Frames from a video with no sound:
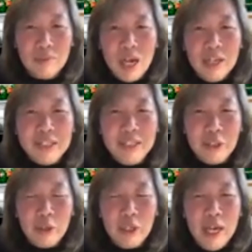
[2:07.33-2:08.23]
I see
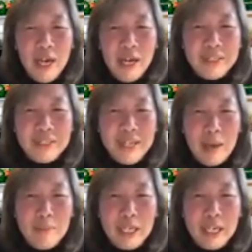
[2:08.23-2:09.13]

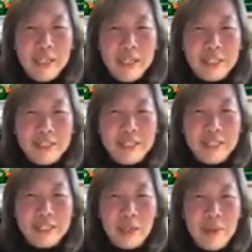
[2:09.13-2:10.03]
Abigail, I see
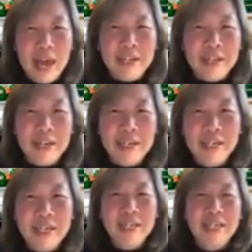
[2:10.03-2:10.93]
some Hannah.
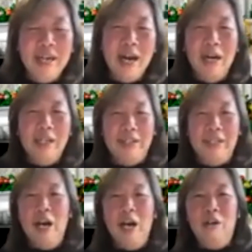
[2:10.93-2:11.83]

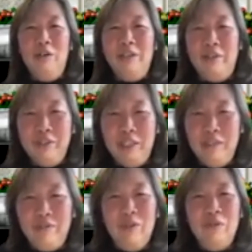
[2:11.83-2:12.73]
They are
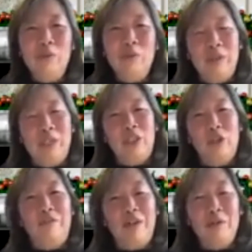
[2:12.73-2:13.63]
definitely
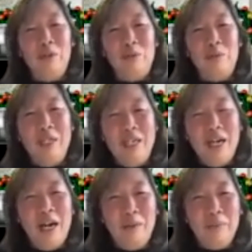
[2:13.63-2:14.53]
your favorite women.
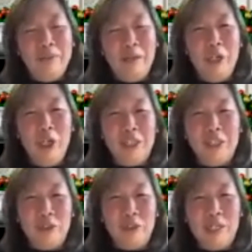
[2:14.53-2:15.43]
They may not
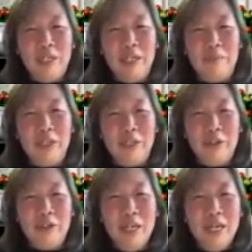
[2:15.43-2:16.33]
necessarily
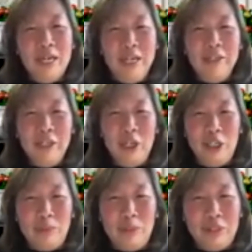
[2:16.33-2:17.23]
appear in the
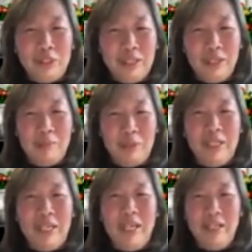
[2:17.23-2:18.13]
Gospels per
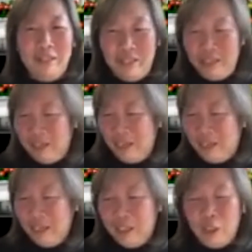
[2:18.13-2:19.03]
se in
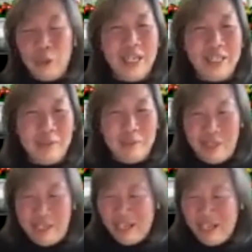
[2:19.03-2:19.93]
the New Testament.
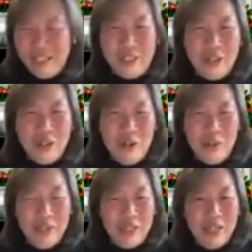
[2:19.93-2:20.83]
So,
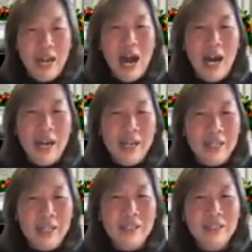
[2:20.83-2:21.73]
but I